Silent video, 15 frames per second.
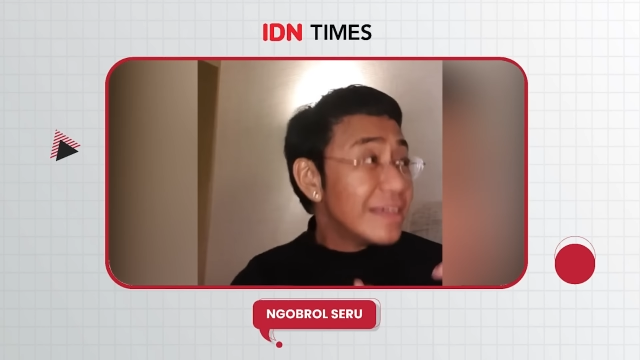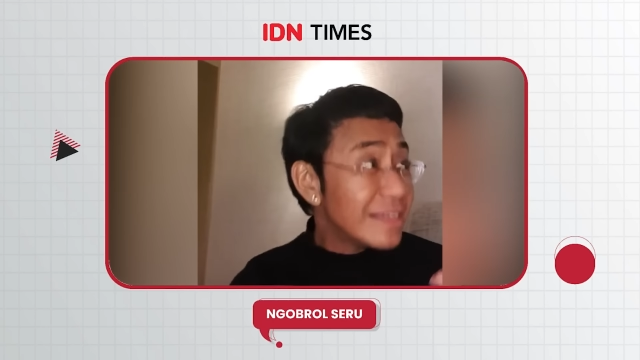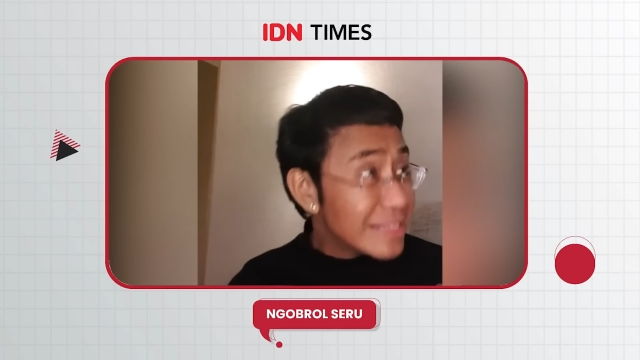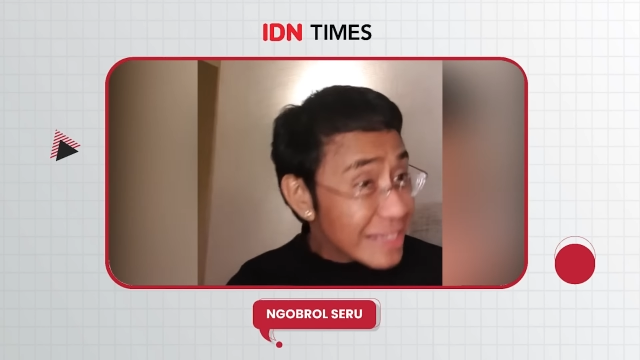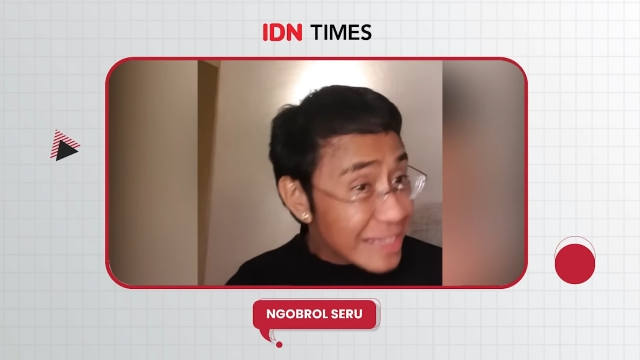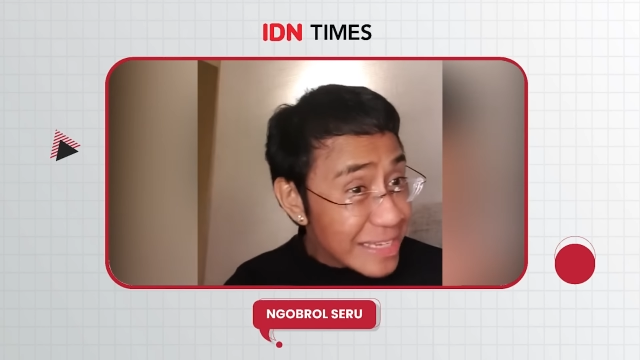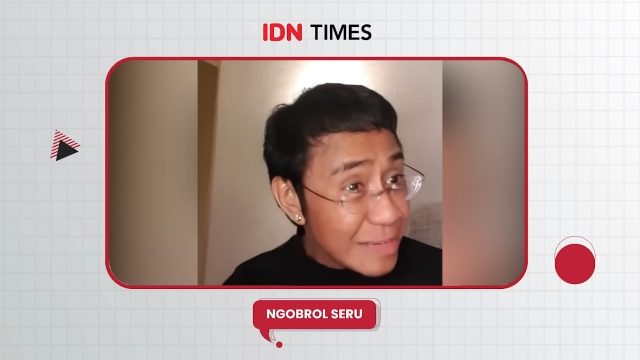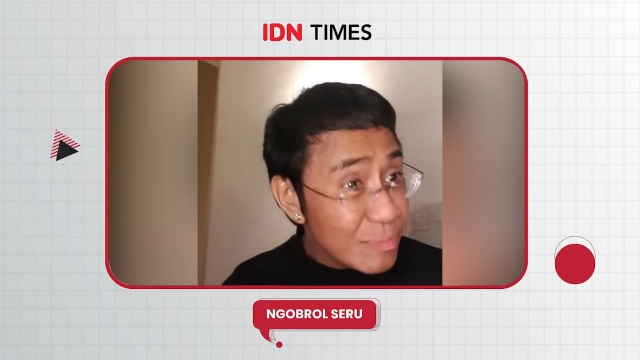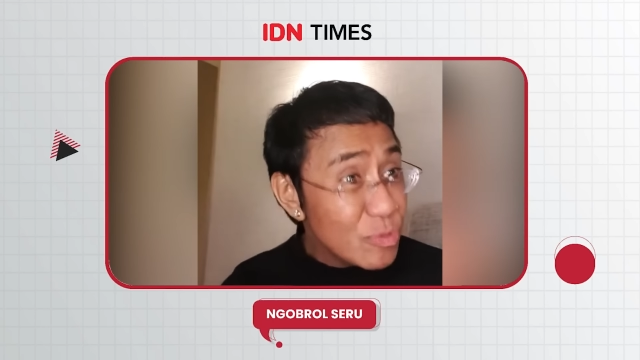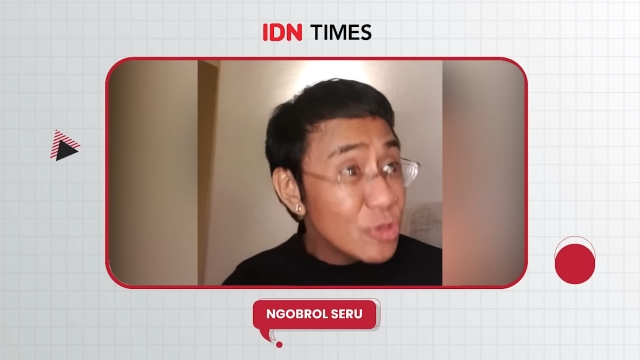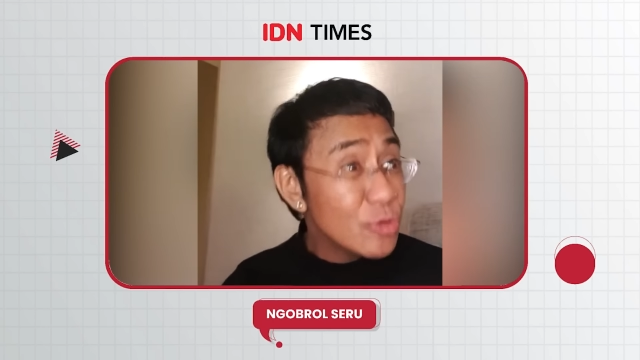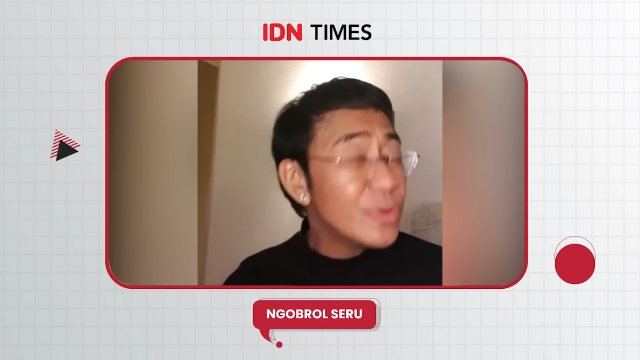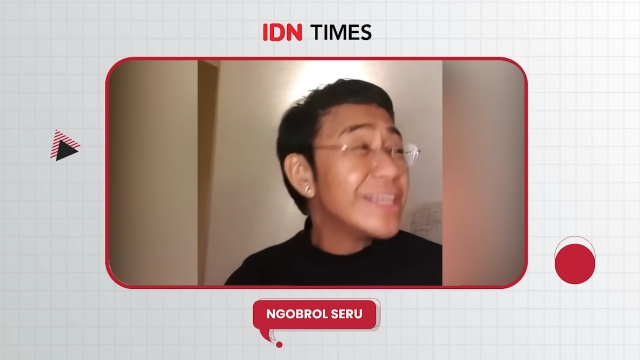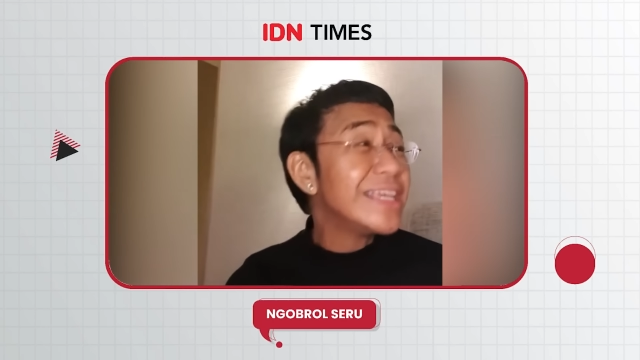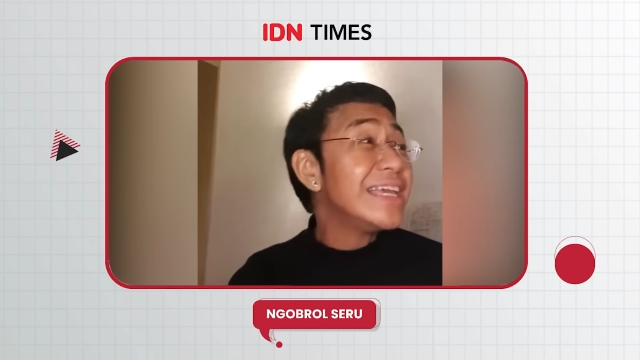to keep
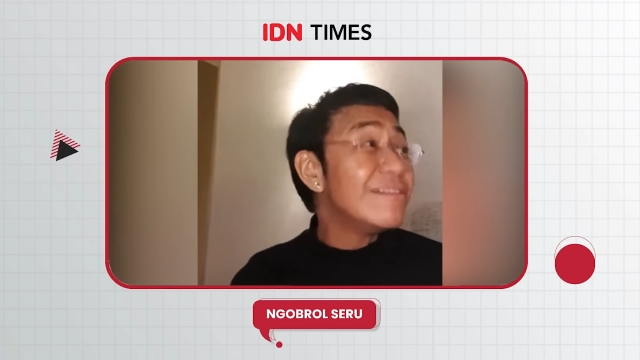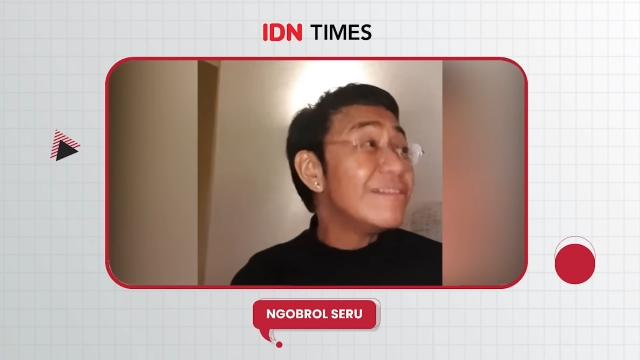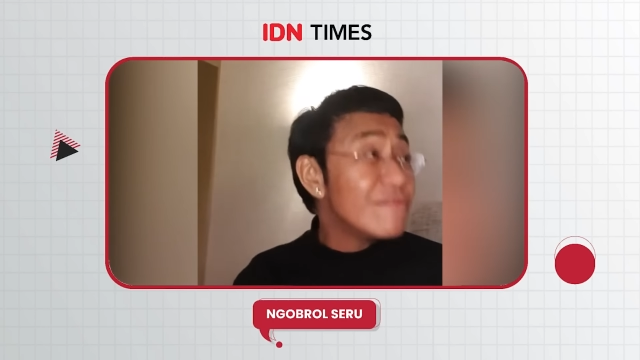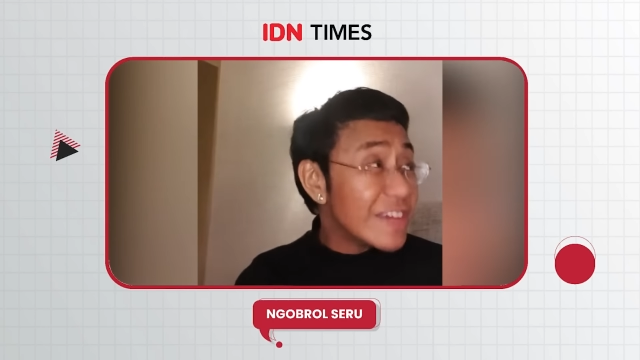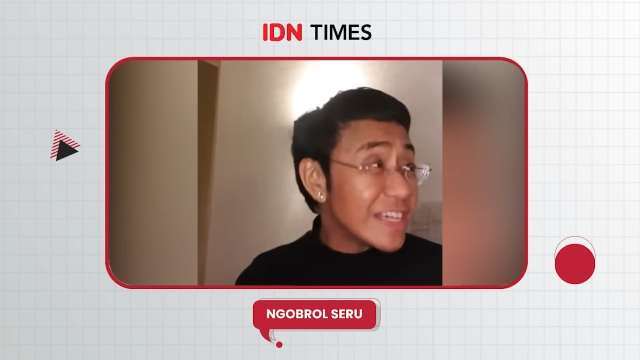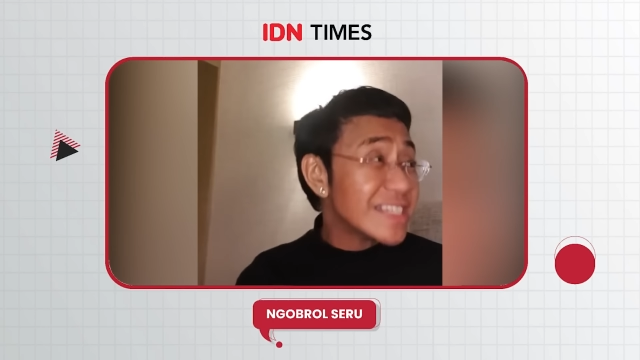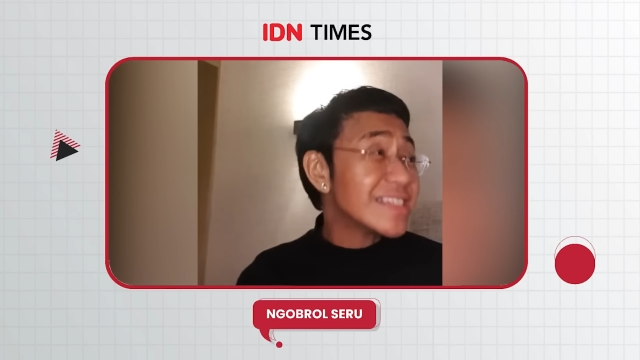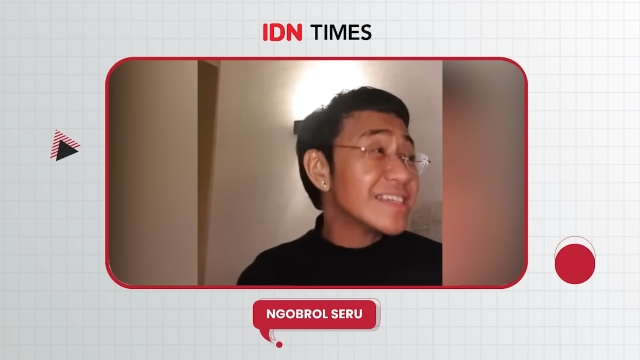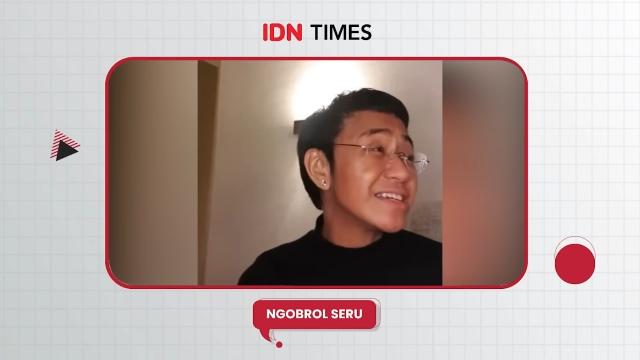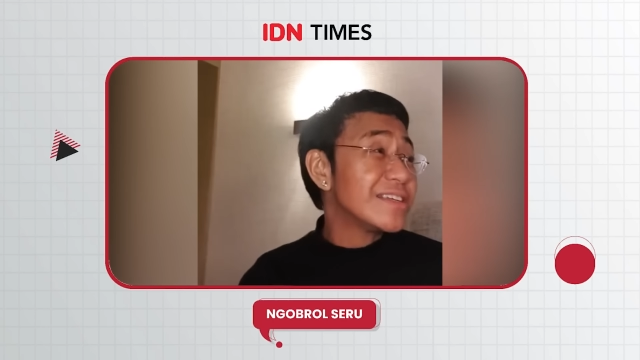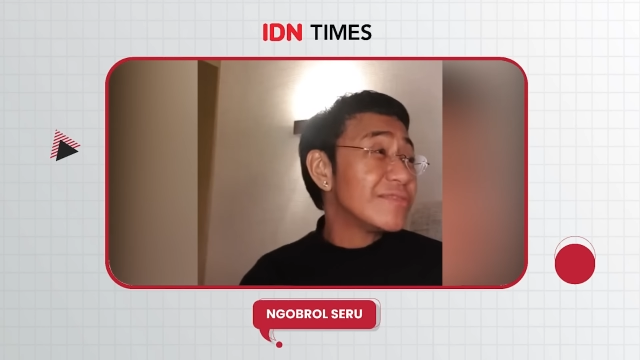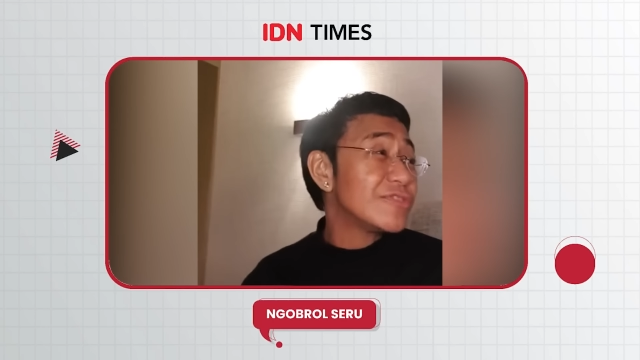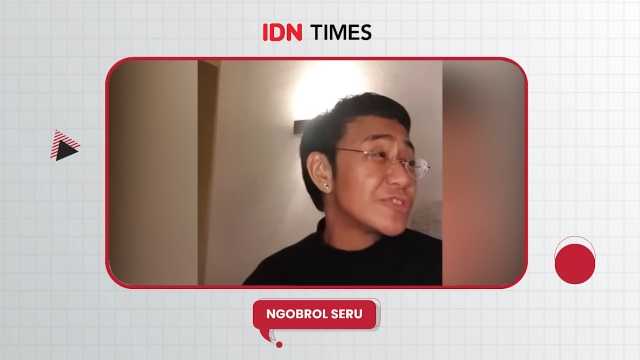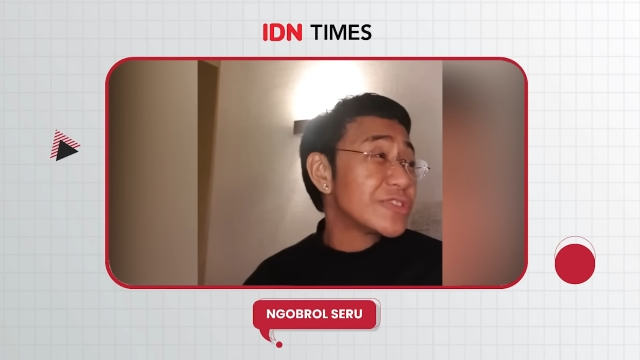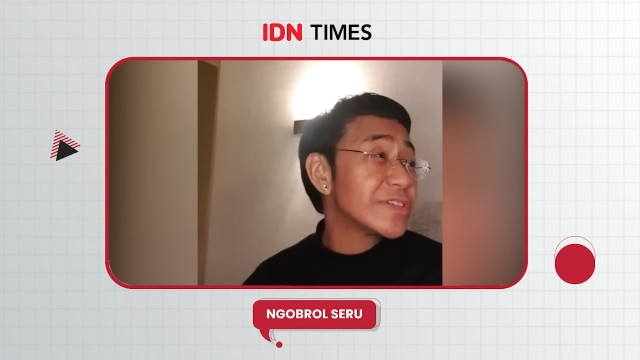doing
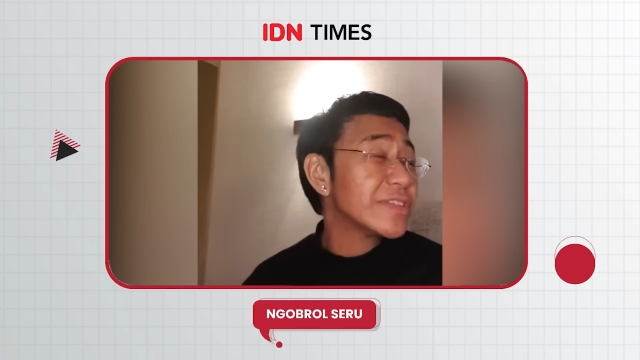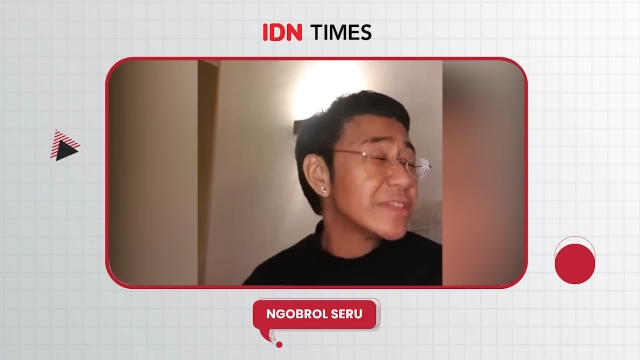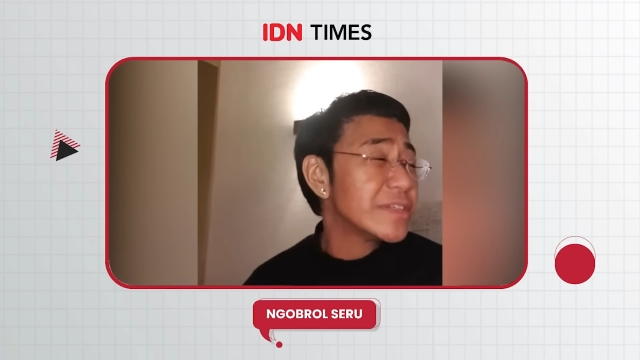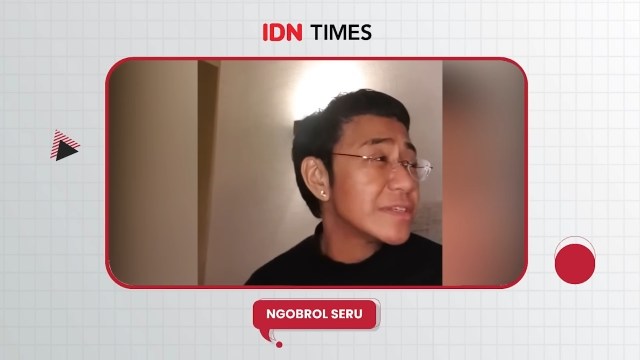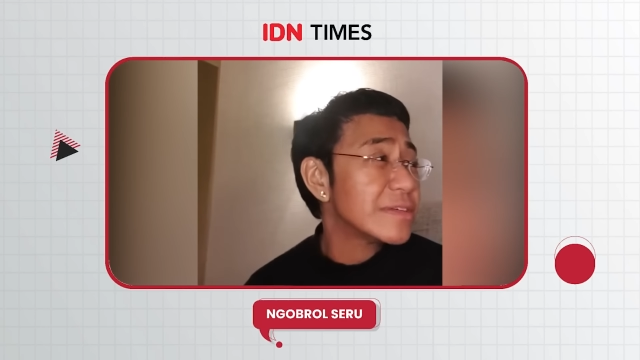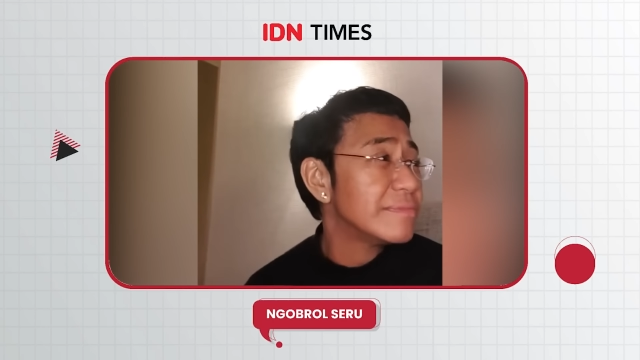investigative journalism.